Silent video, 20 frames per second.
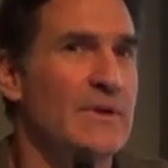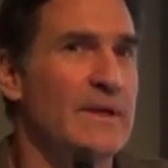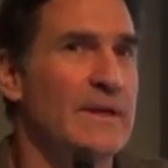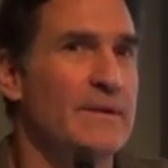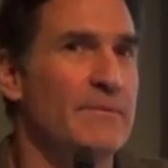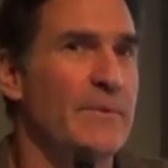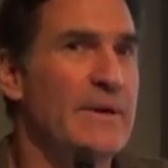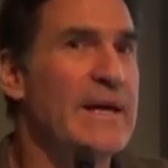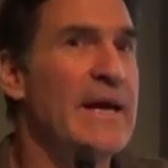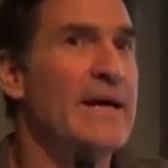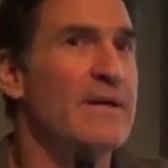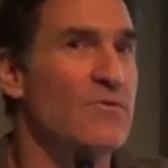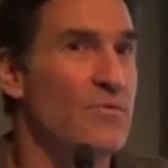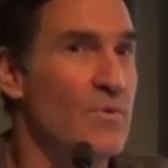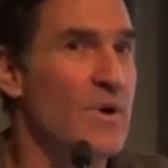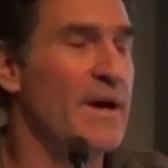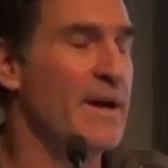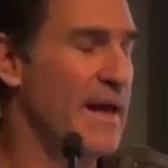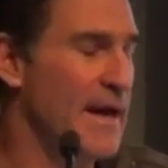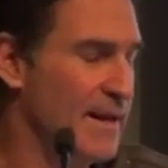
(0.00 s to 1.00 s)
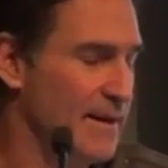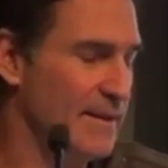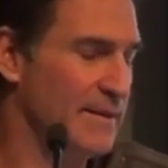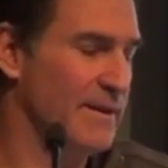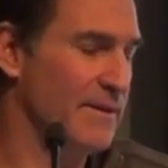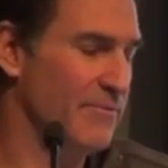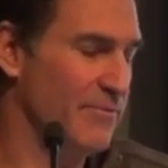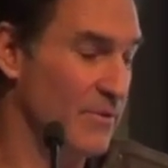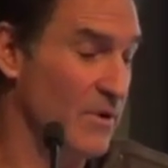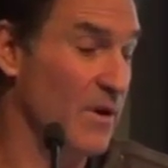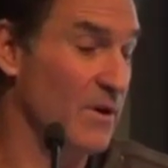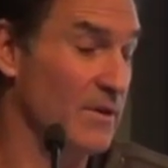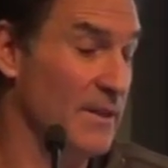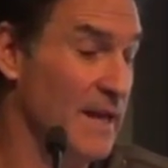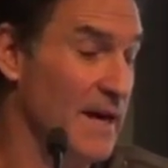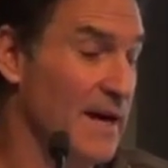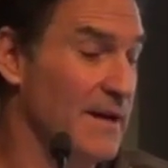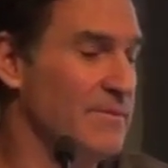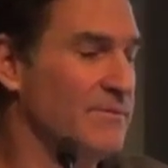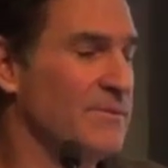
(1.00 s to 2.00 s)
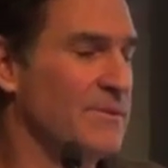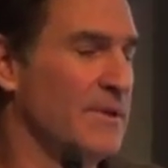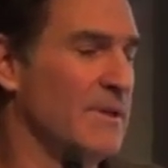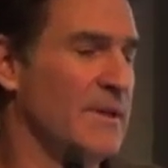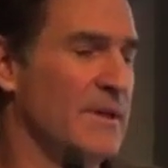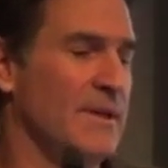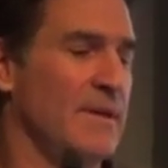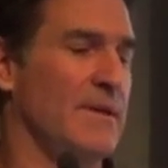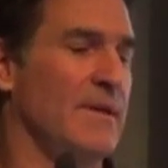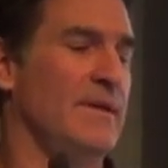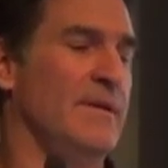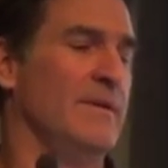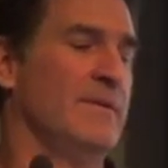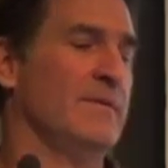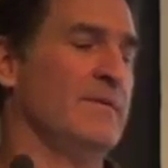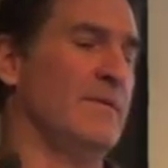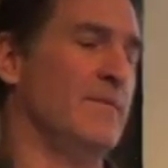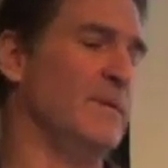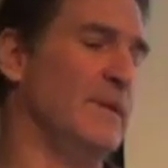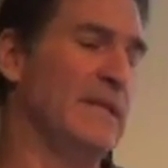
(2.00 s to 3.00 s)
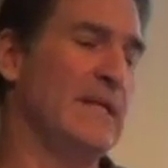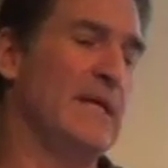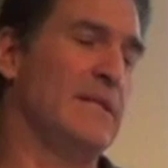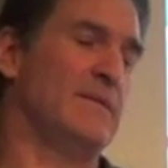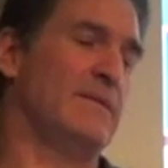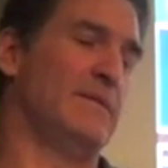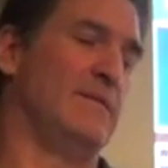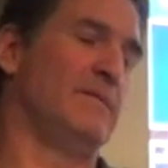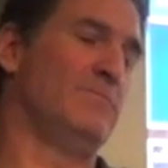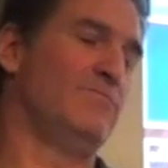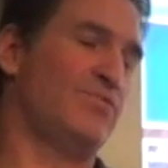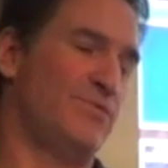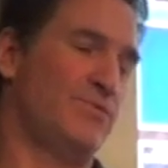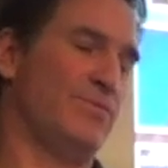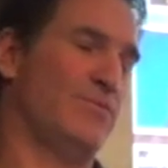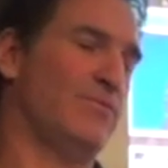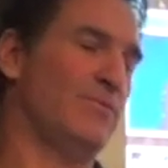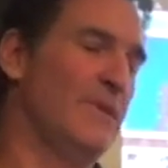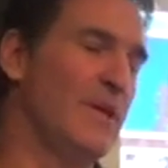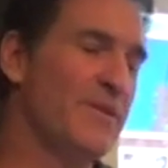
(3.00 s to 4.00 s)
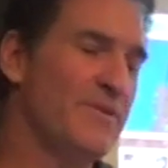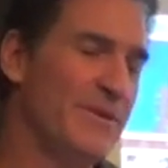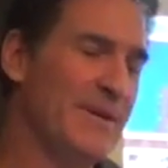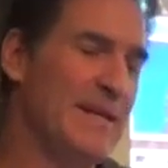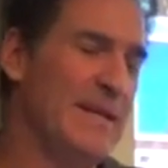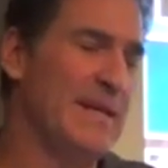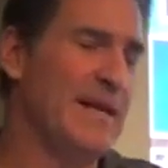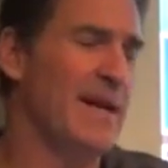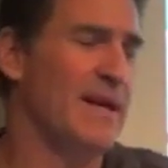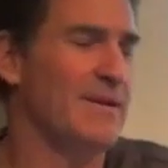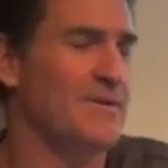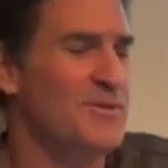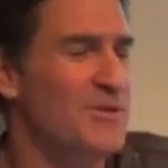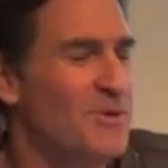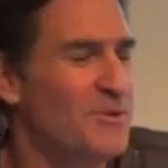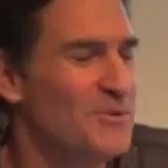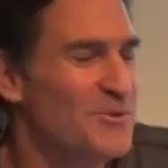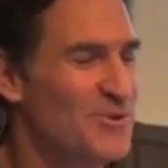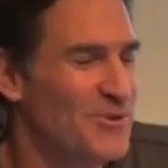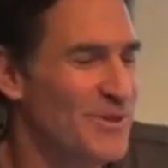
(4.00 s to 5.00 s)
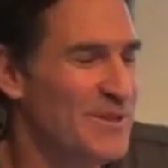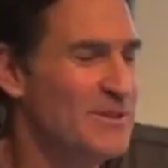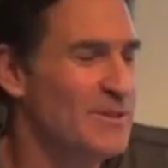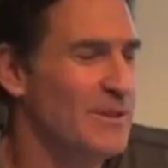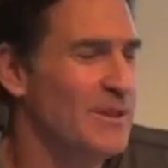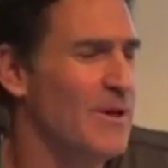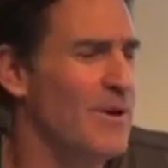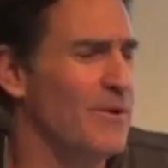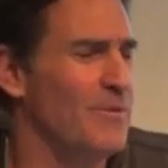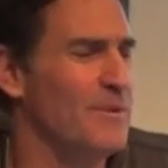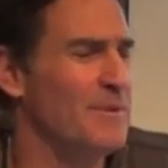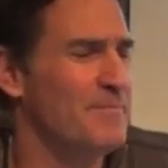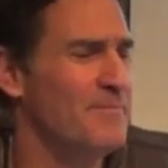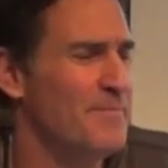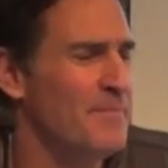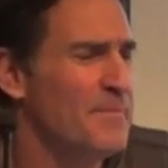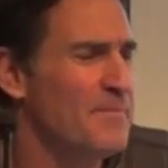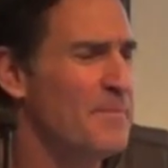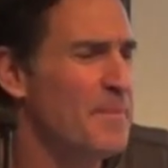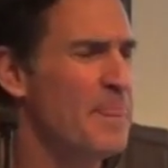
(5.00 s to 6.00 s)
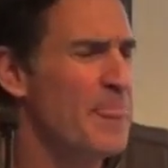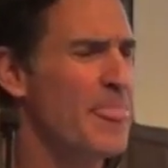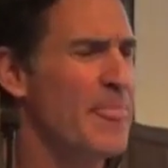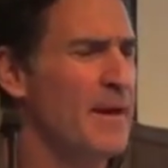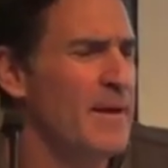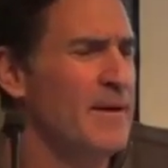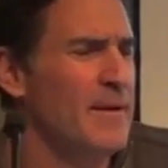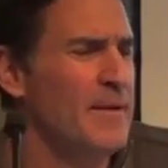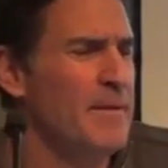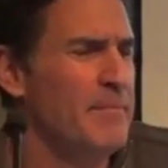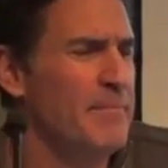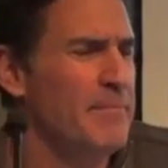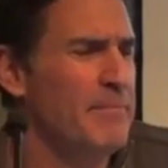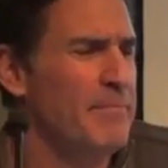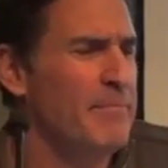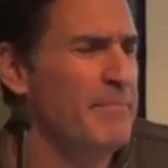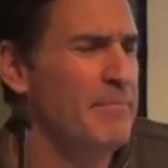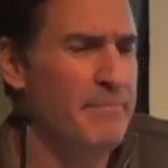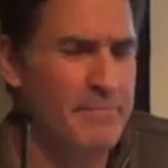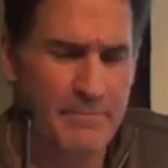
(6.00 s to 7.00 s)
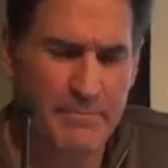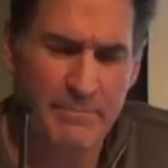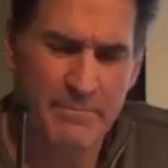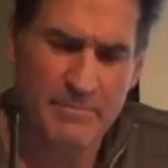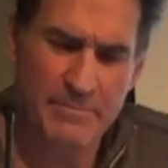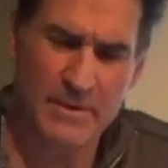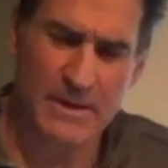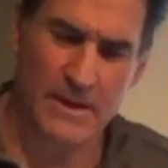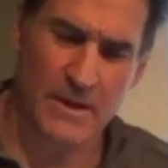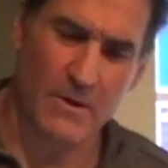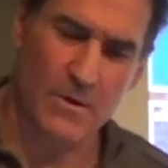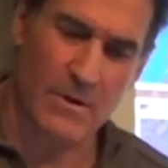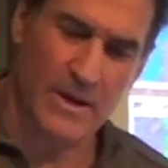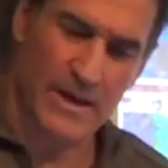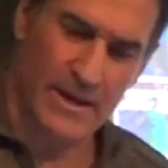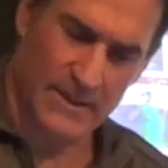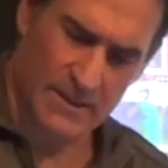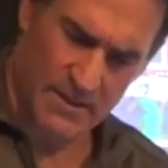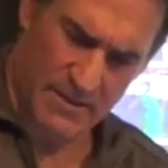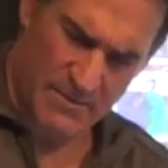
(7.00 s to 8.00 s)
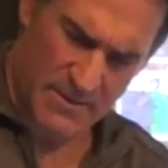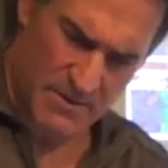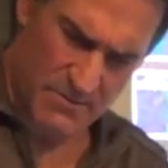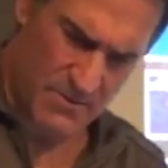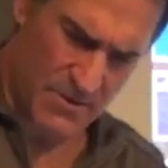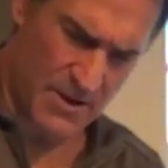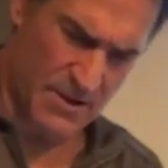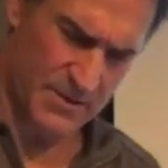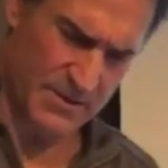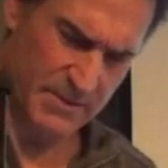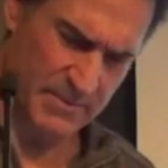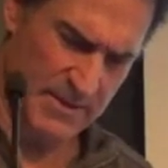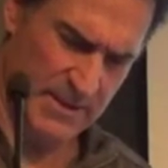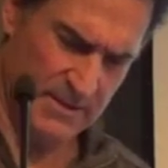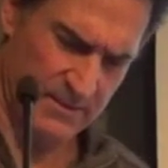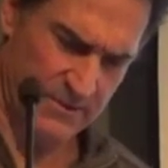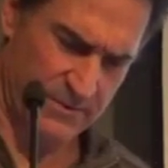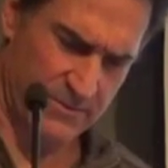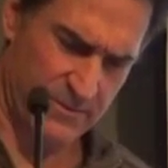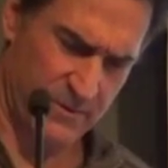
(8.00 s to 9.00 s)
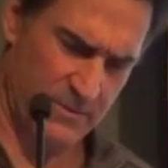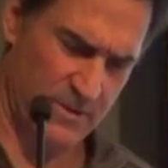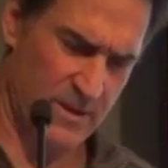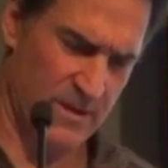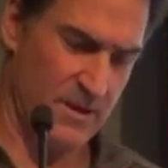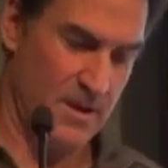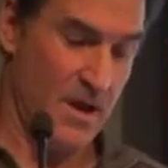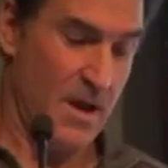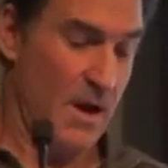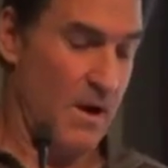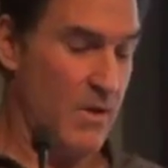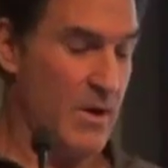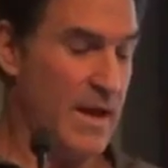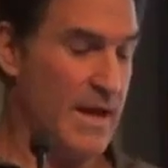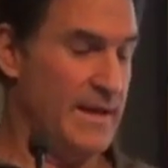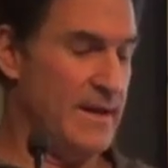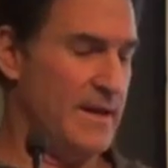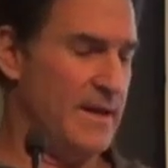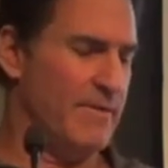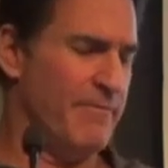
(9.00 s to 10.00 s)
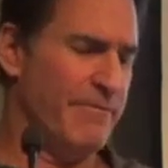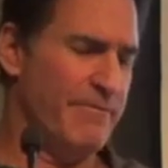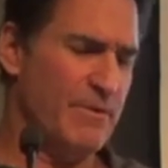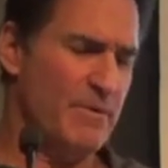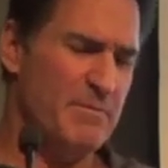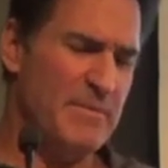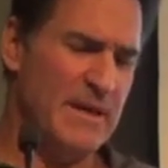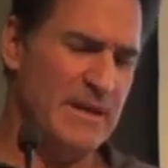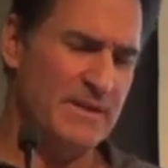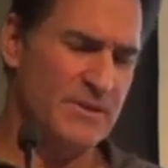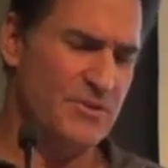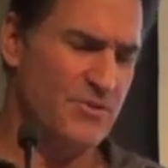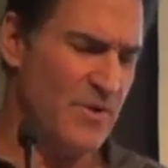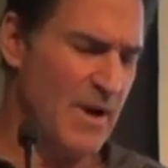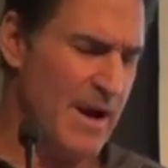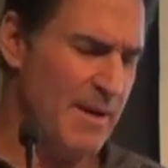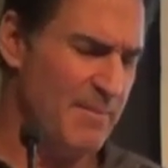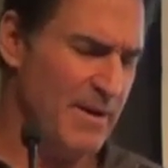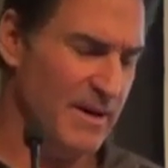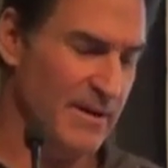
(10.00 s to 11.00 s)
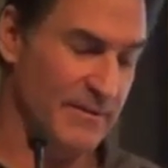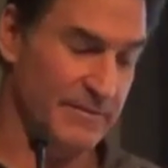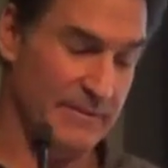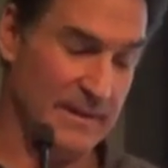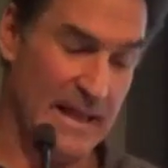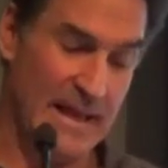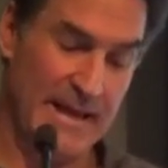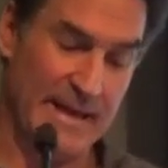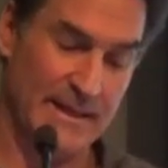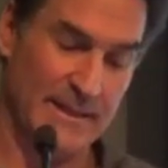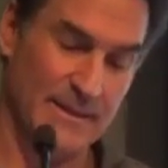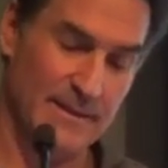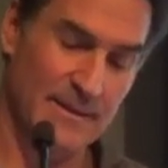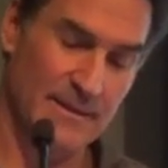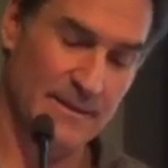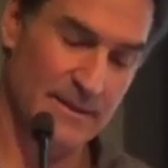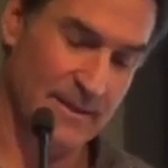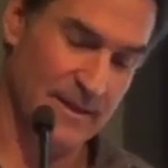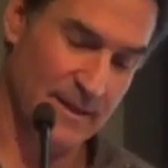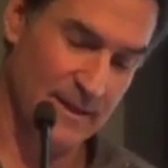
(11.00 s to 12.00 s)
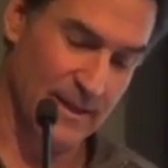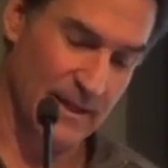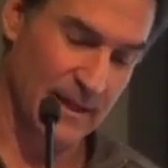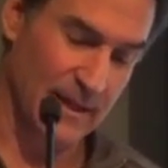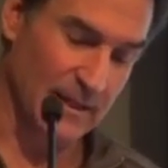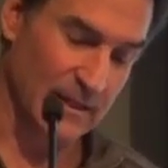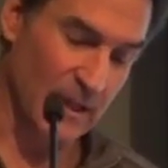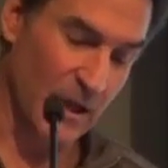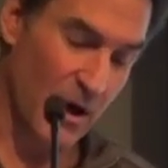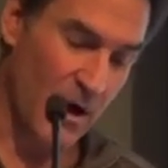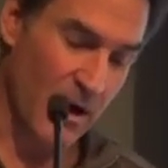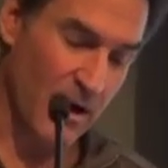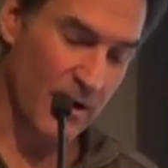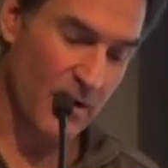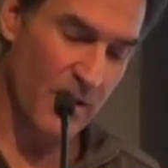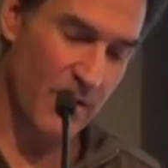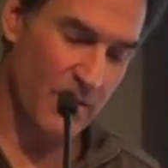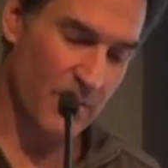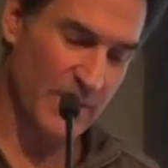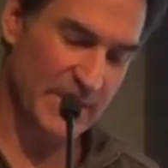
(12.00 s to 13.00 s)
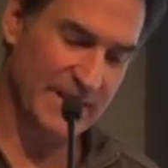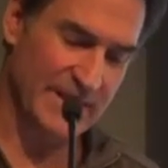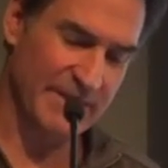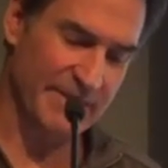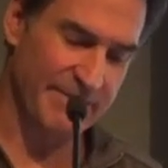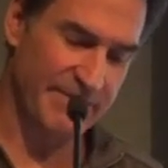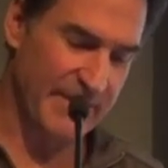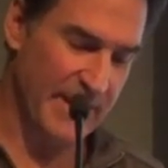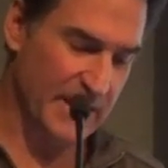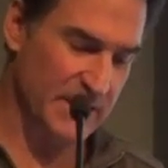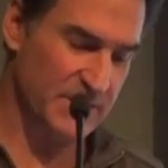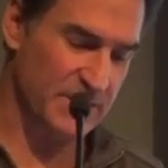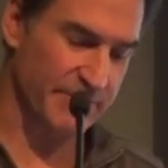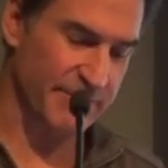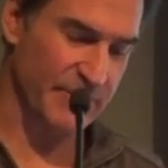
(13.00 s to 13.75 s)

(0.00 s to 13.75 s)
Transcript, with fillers: And we had to run out of there for our lives. So, and that's a, another Indiana Jones story. That's a long one. but okay, let me, what else about that? Okay, yeah, for me, the drama of light, along with the effects